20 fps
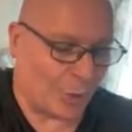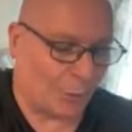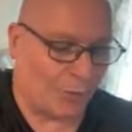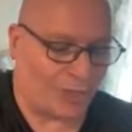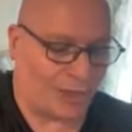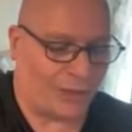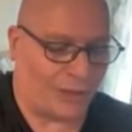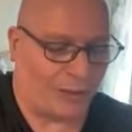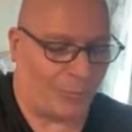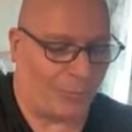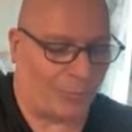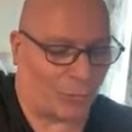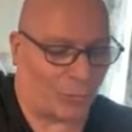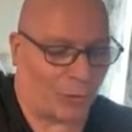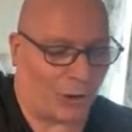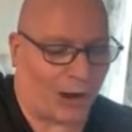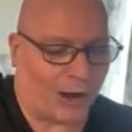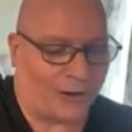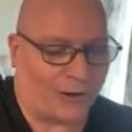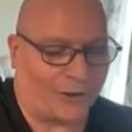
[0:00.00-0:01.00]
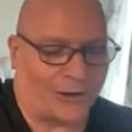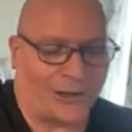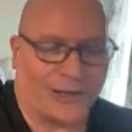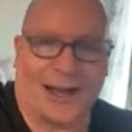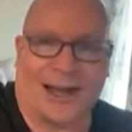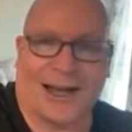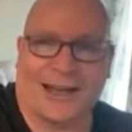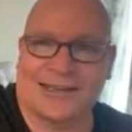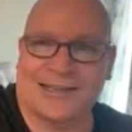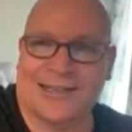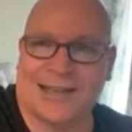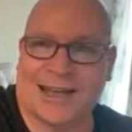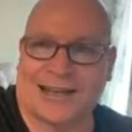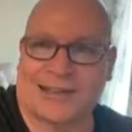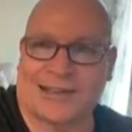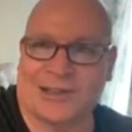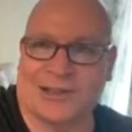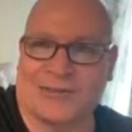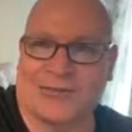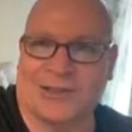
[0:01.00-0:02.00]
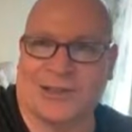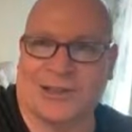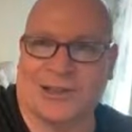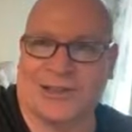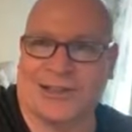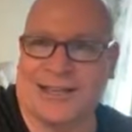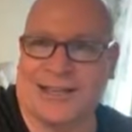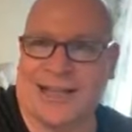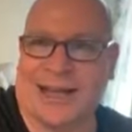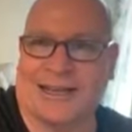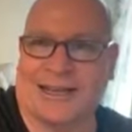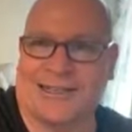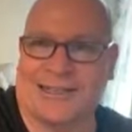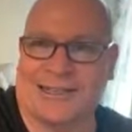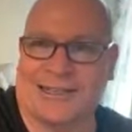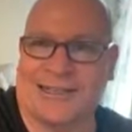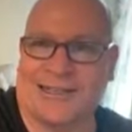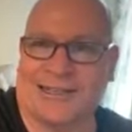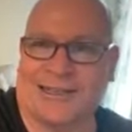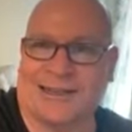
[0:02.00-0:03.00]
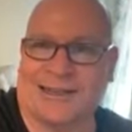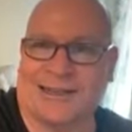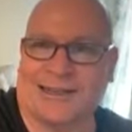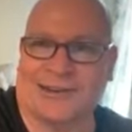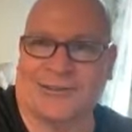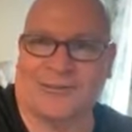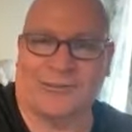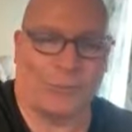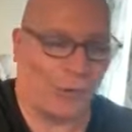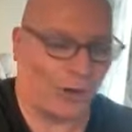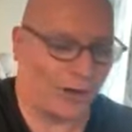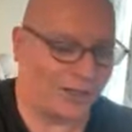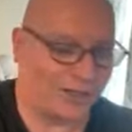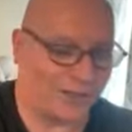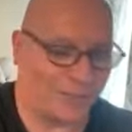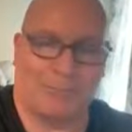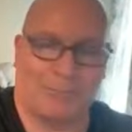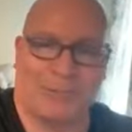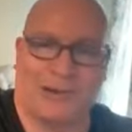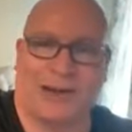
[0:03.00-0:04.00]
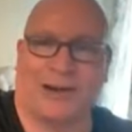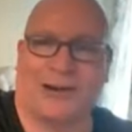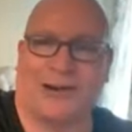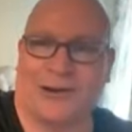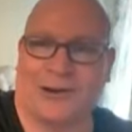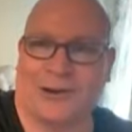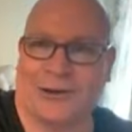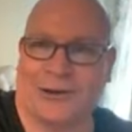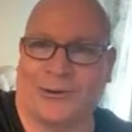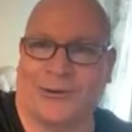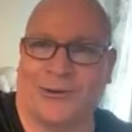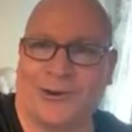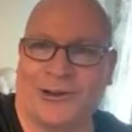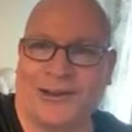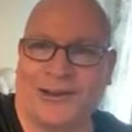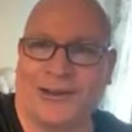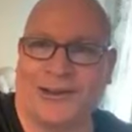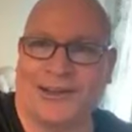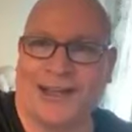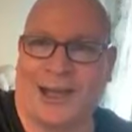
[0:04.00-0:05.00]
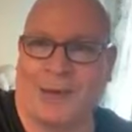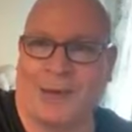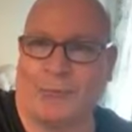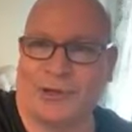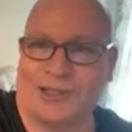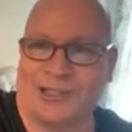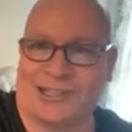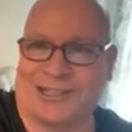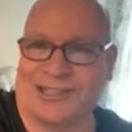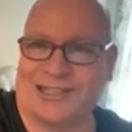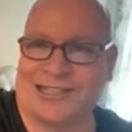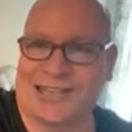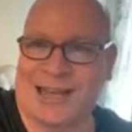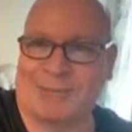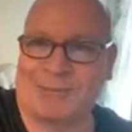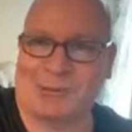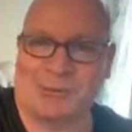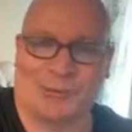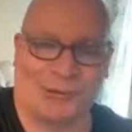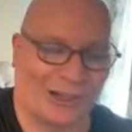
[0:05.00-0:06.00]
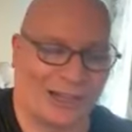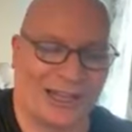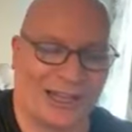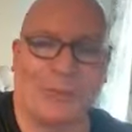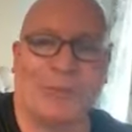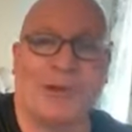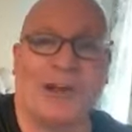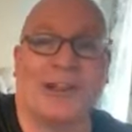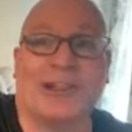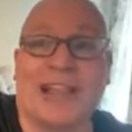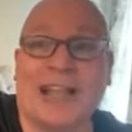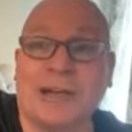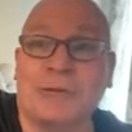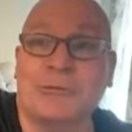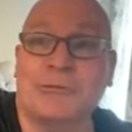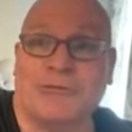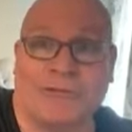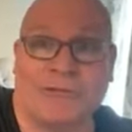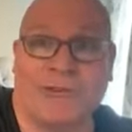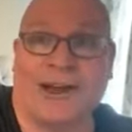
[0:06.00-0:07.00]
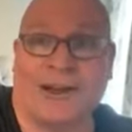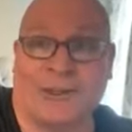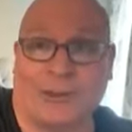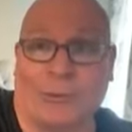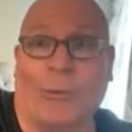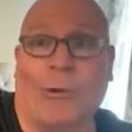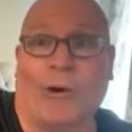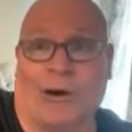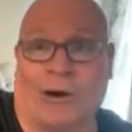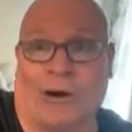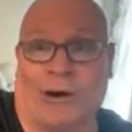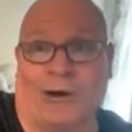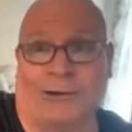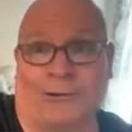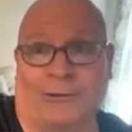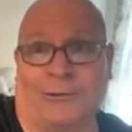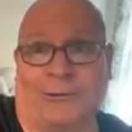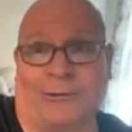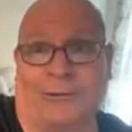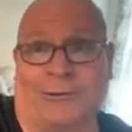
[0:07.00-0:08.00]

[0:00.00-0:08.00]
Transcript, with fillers: within the broader context of the the idea of what is mm-hmm. a barrier and what's acceptable. Like, can we electrify the wall?